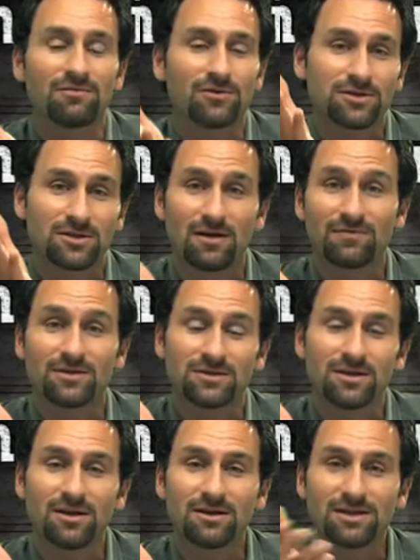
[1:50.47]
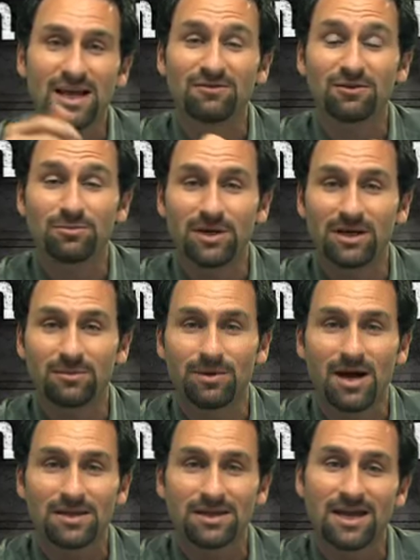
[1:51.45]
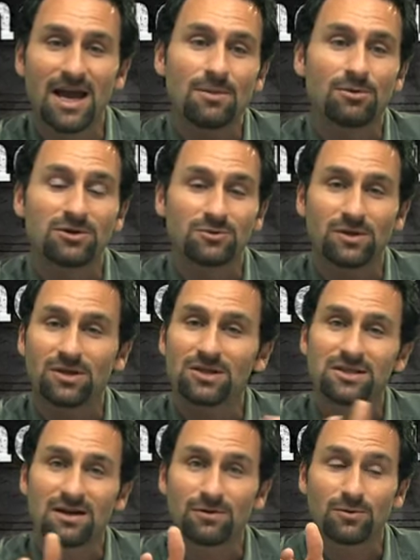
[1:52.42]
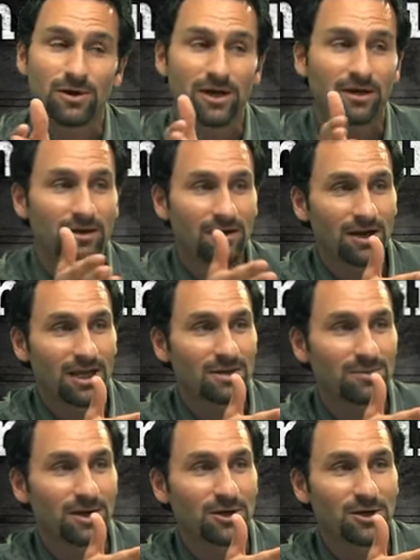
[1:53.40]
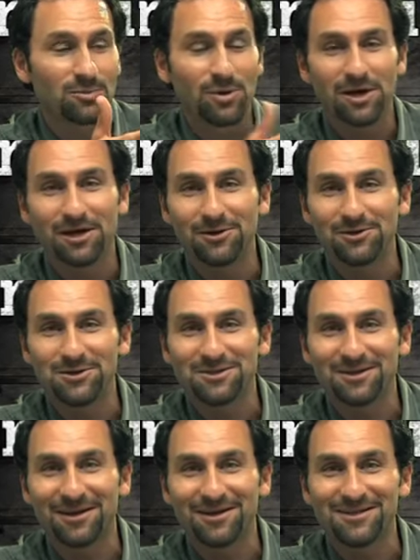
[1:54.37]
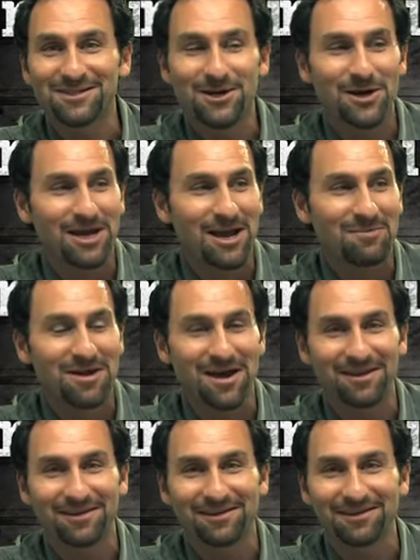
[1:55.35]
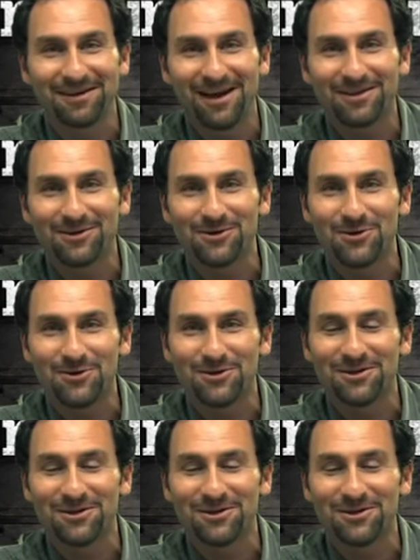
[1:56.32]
First off is Dave Lupica behind the camera, who's with us every week, and then my good buddy who's staring at me out of the corner